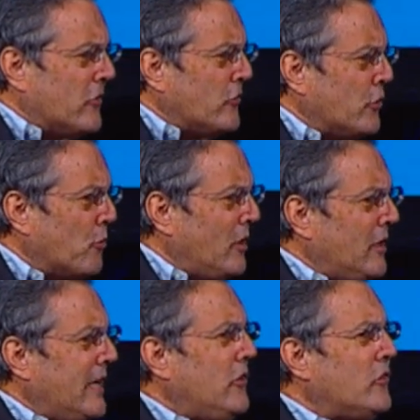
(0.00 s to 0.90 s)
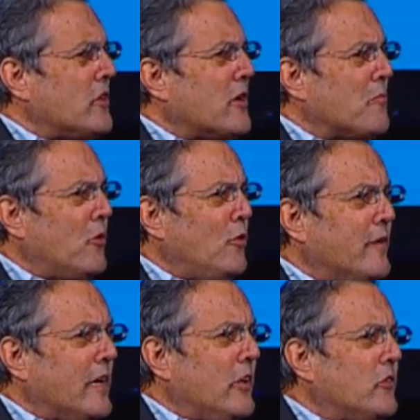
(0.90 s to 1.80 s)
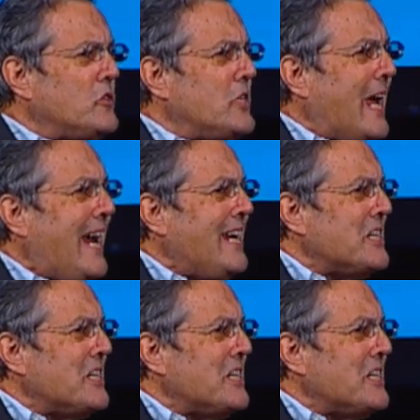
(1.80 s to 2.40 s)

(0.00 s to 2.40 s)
to release their movies day